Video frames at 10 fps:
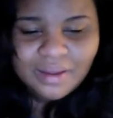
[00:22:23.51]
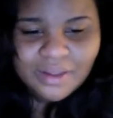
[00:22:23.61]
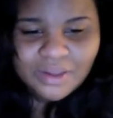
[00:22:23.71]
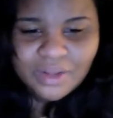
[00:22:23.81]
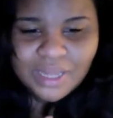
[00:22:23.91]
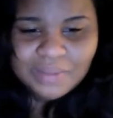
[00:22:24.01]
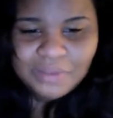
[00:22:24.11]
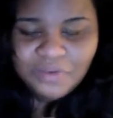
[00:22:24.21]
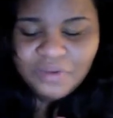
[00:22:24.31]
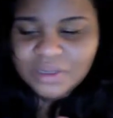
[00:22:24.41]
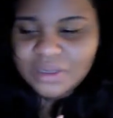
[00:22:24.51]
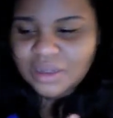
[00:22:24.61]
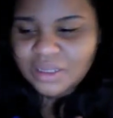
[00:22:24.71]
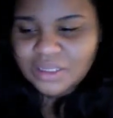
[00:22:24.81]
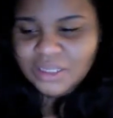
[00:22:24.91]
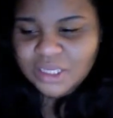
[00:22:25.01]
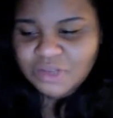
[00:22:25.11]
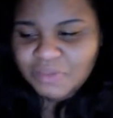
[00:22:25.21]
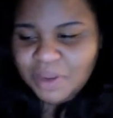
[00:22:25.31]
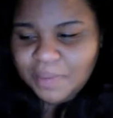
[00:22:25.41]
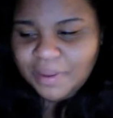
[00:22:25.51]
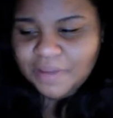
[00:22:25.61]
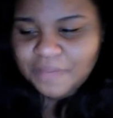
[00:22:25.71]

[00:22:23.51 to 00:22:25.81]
you claim you felt all these things for me, but